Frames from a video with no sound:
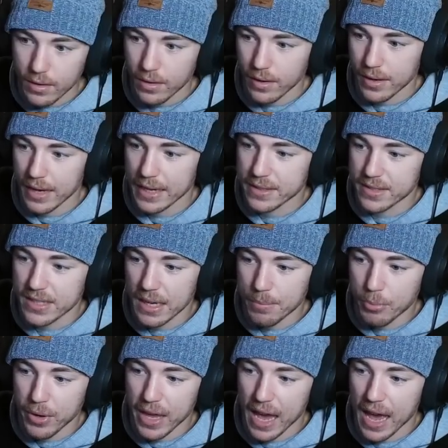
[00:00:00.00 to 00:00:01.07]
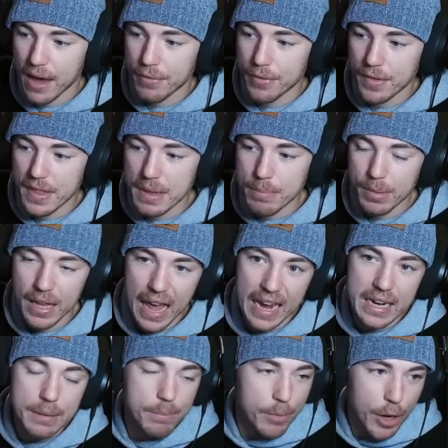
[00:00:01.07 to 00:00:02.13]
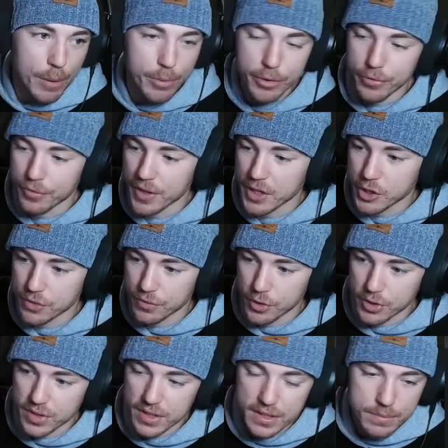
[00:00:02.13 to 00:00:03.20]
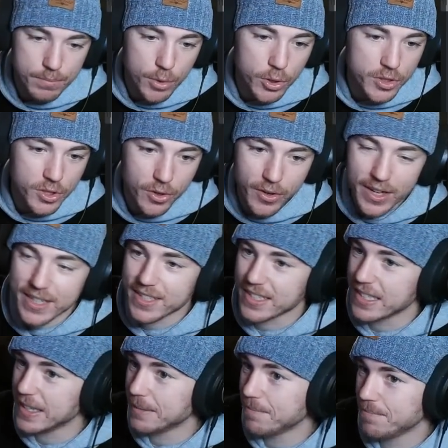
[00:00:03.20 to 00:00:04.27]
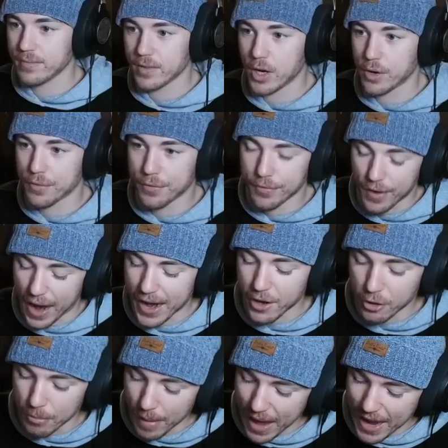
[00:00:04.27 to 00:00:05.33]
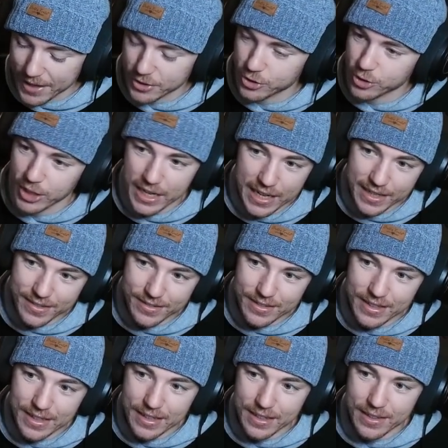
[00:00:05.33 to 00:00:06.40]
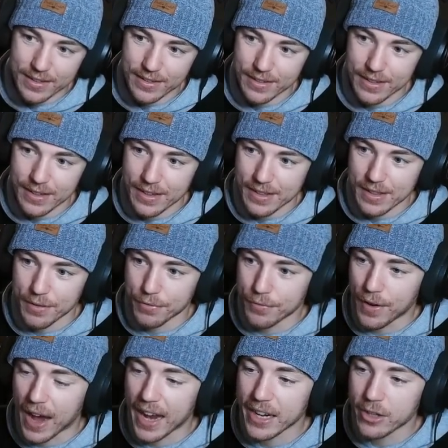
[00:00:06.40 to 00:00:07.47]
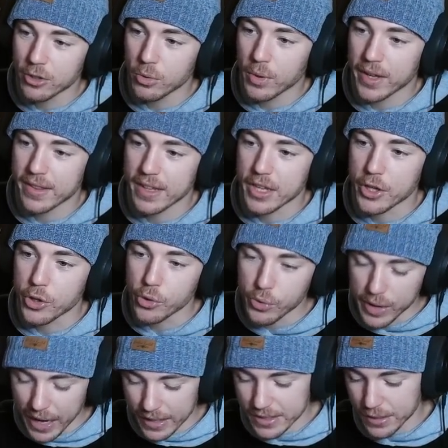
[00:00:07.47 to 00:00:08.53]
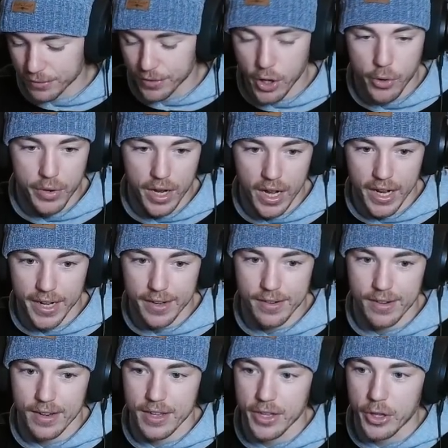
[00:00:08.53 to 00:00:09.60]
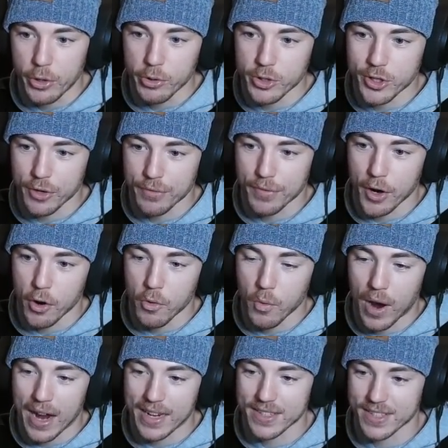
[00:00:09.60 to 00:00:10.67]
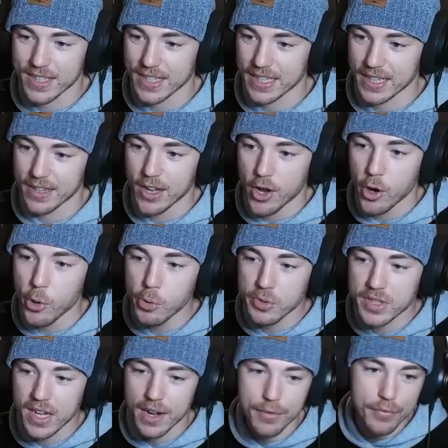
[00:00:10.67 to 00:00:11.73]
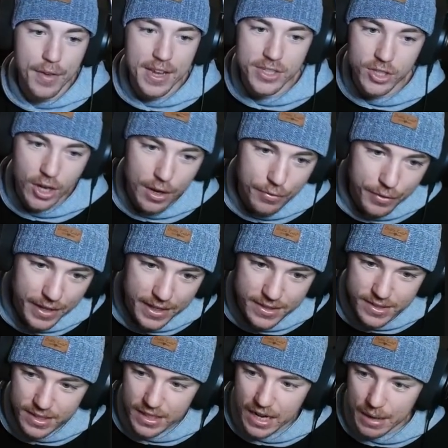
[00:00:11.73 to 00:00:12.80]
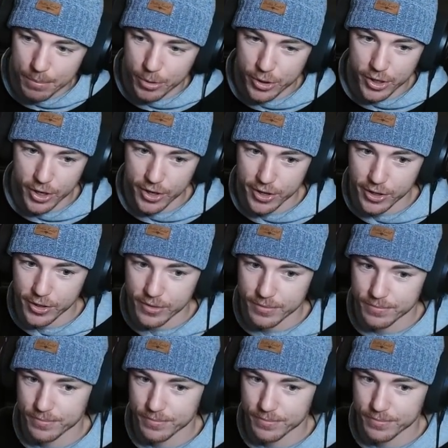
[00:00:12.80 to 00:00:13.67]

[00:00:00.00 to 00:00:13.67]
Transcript: Next up, we have the Black Bobblefish versus Moltoizda. Our final match, chat. The final one that you get to vote on. Use your vote wisely. Who's going to face off against the Copper Darter?